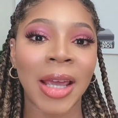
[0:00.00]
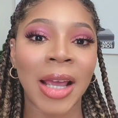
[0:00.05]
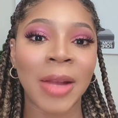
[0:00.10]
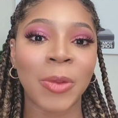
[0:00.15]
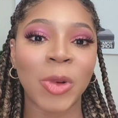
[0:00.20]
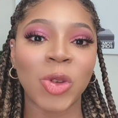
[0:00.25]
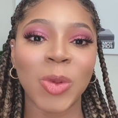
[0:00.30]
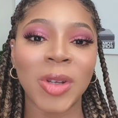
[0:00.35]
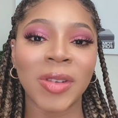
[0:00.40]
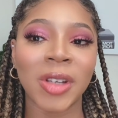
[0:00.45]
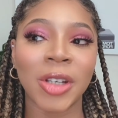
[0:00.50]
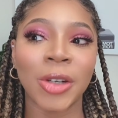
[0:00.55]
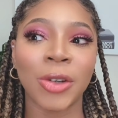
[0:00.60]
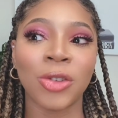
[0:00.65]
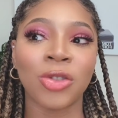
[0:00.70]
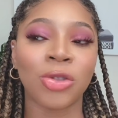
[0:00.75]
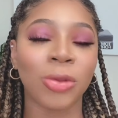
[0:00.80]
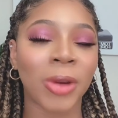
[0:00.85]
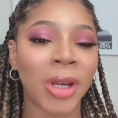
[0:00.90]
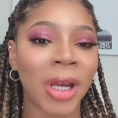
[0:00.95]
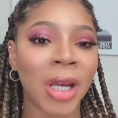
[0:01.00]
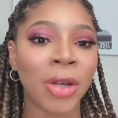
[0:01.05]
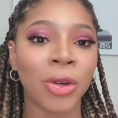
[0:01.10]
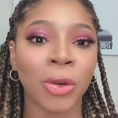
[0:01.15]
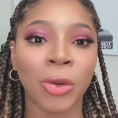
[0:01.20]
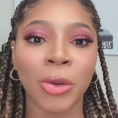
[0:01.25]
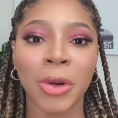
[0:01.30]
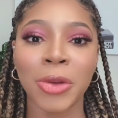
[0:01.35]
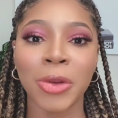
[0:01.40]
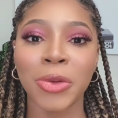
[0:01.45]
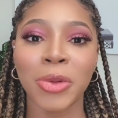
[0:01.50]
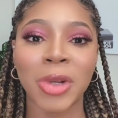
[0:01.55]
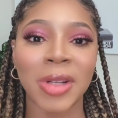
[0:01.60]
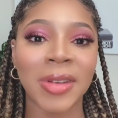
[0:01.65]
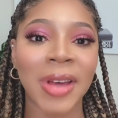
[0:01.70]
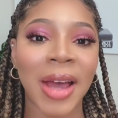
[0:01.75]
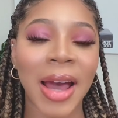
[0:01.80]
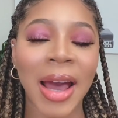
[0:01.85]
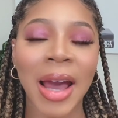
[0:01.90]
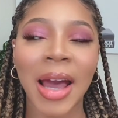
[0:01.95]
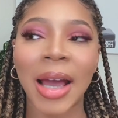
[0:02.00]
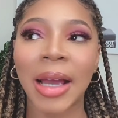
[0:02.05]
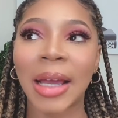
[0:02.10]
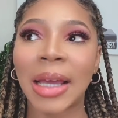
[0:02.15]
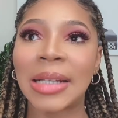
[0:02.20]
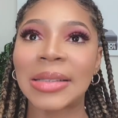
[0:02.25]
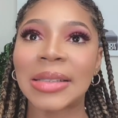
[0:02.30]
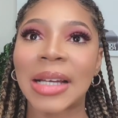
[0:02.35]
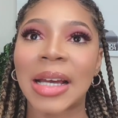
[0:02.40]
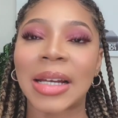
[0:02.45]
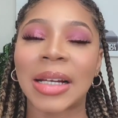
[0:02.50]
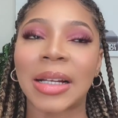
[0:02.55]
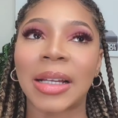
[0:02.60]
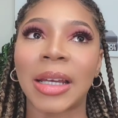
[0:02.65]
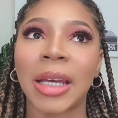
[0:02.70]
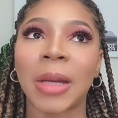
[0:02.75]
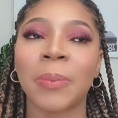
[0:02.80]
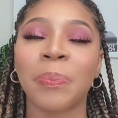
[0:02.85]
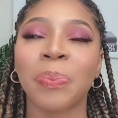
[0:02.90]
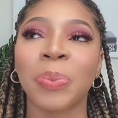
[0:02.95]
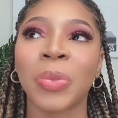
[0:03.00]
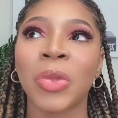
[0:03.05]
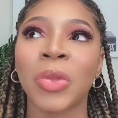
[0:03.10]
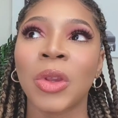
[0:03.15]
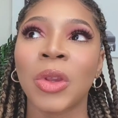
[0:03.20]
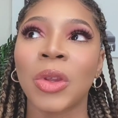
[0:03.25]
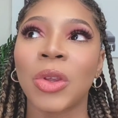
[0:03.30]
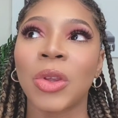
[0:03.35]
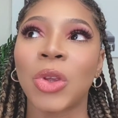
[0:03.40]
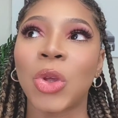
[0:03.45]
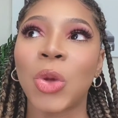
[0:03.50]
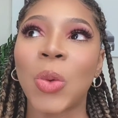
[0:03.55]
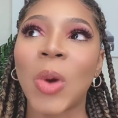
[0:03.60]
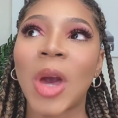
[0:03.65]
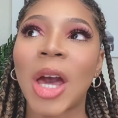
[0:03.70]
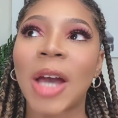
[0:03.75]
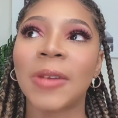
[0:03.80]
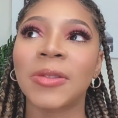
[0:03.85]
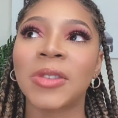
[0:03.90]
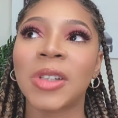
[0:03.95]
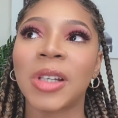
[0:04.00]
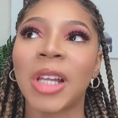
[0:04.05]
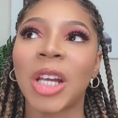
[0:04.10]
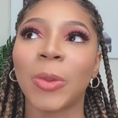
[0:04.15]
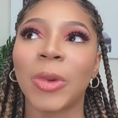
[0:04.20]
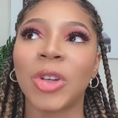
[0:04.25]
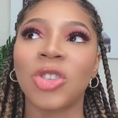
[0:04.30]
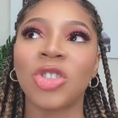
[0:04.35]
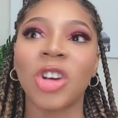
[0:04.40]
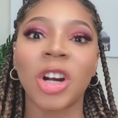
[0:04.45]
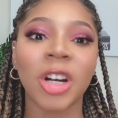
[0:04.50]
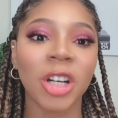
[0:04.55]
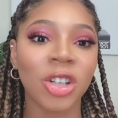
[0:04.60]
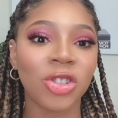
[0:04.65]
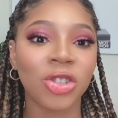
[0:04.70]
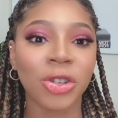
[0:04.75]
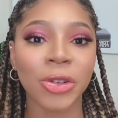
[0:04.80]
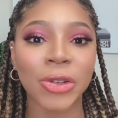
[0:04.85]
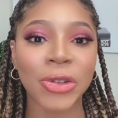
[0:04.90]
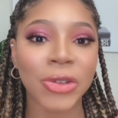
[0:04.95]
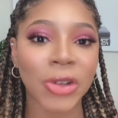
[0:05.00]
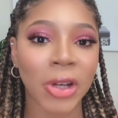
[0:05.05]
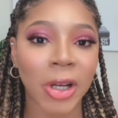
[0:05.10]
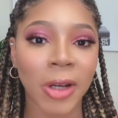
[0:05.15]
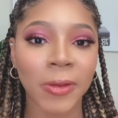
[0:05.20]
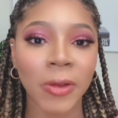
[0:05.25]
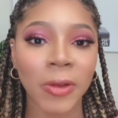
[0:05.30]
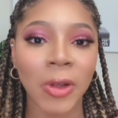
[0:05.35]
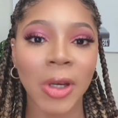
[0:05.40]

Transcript: And which means that you're drained, you're going through an attack, and it's kind of like you have to like recharge yourself.